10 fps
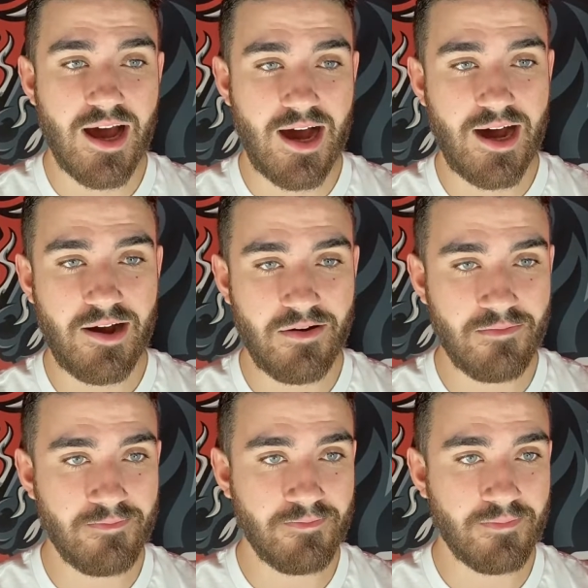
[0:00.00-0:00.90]

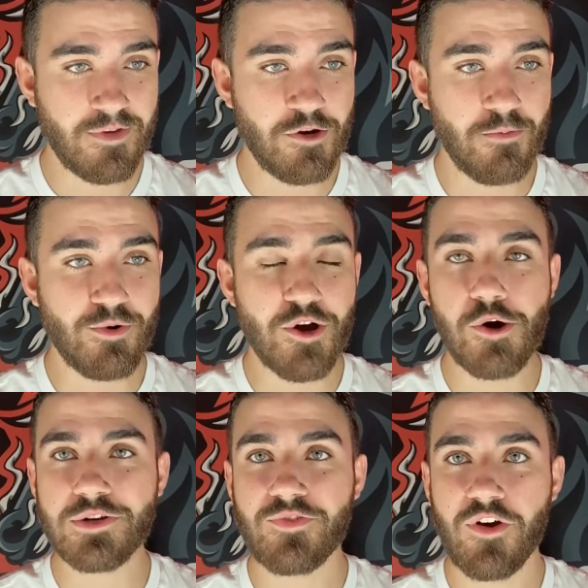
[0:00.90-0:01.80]

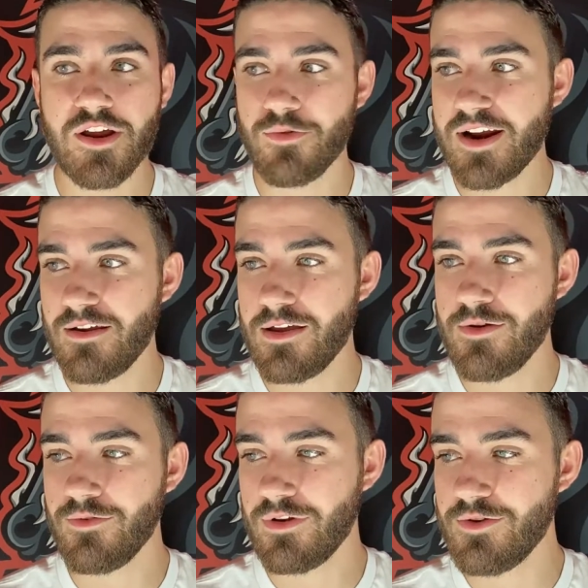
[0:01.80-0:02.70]
Baudot was funny, right?
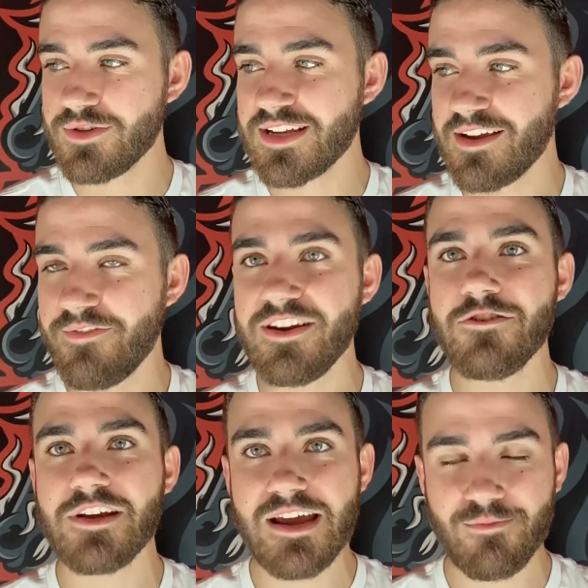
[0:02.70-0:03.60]
He was like a
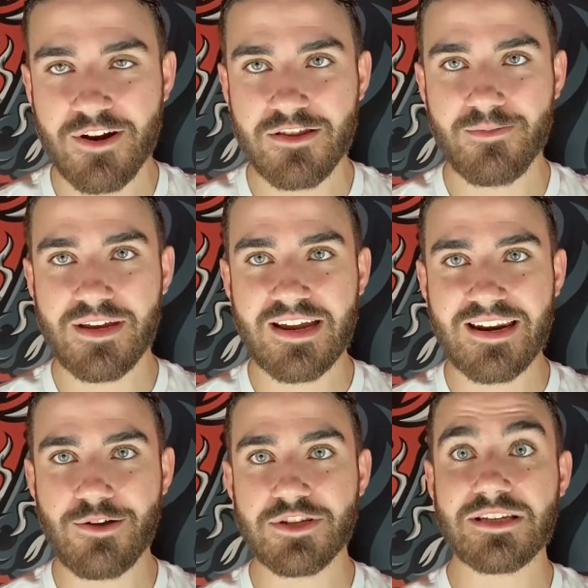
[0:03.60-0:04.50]
video game right in the
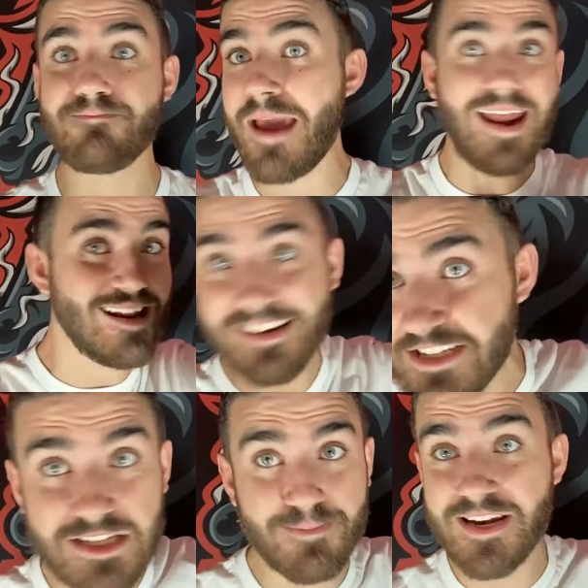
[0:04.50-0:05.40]
beginning. He was spanning the
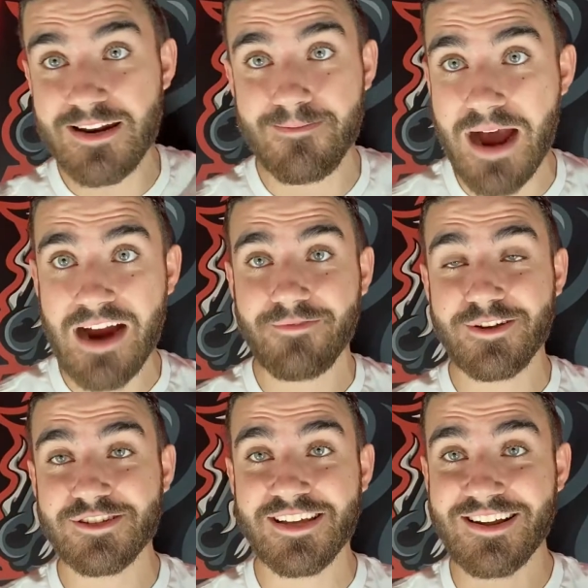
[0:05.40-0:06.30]
spinning back
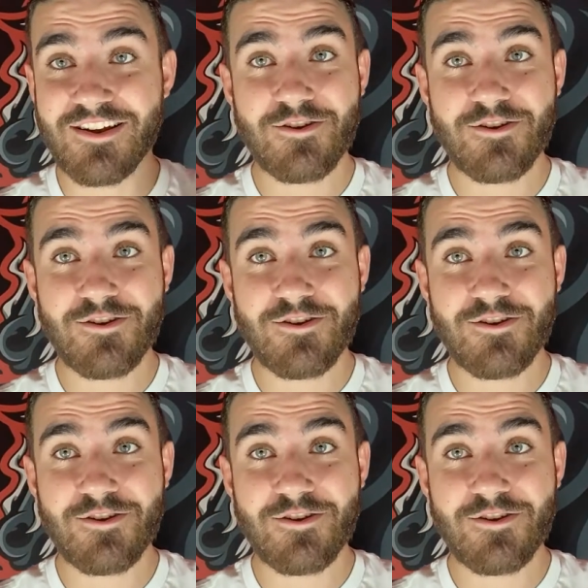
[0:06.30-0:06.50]
fist like